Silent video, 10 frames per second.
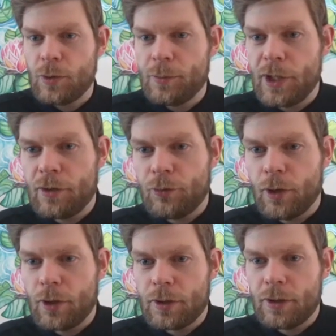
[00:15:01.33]
That's what I'm here
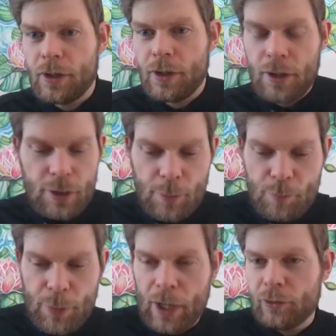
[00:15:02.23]
for, the
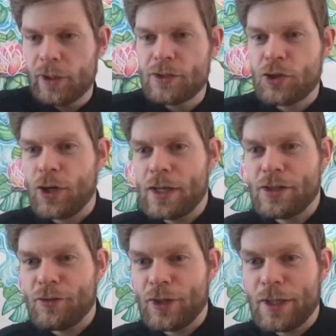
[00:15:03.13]
boundless
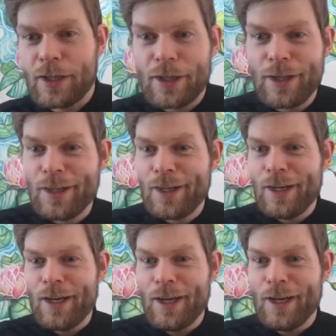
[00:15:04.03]
creativity.
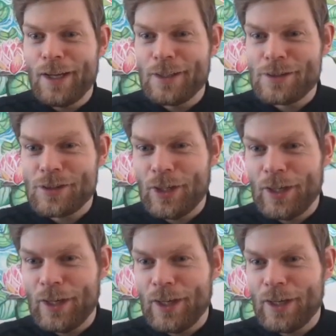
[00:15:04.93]
And
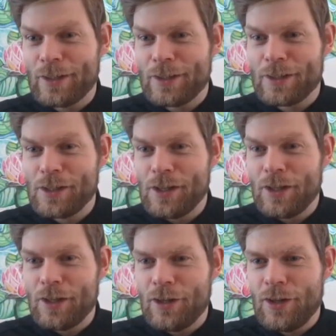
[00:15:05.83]

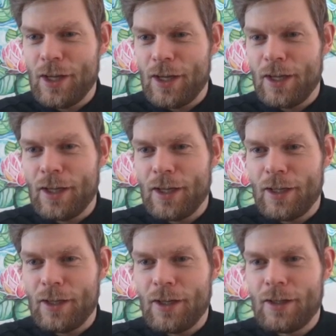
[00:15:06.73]

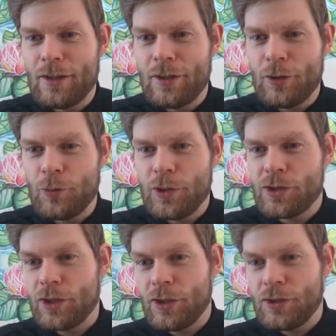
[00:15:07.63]
then we
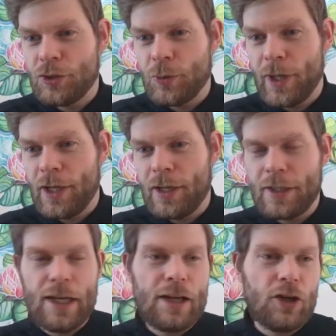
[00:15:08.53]
should do a
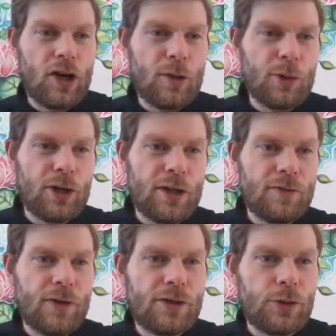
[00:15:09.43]
get armor
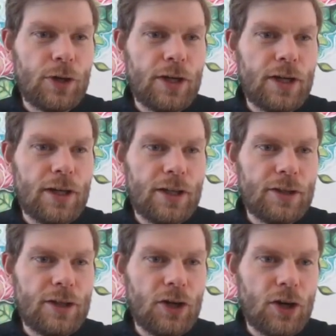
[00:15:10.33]
inventory
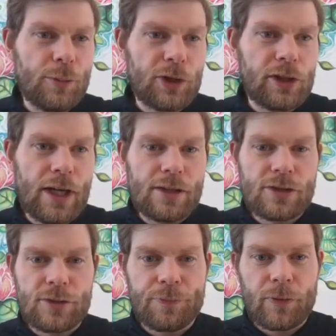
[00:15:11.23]
in the armor
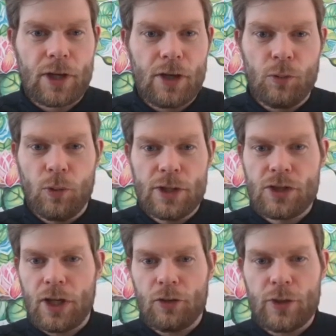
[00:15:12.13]
class,
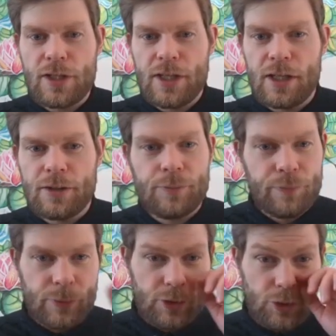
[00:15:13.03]
which I already did.
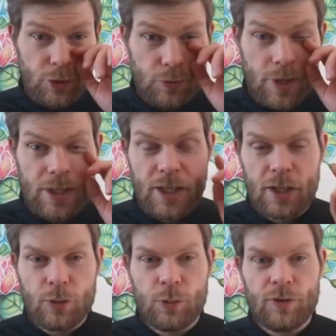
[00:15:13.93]
So right
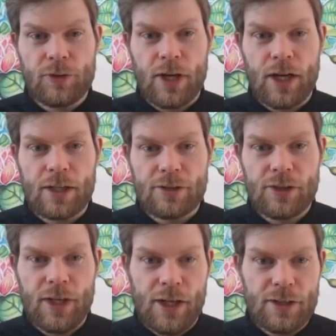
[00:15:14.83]
here, we've
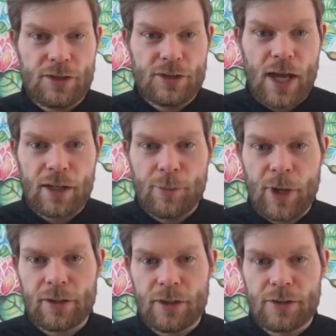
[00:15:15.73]
got a static
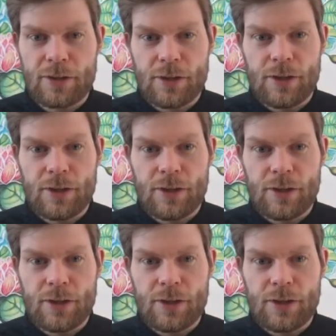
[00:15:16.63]
method,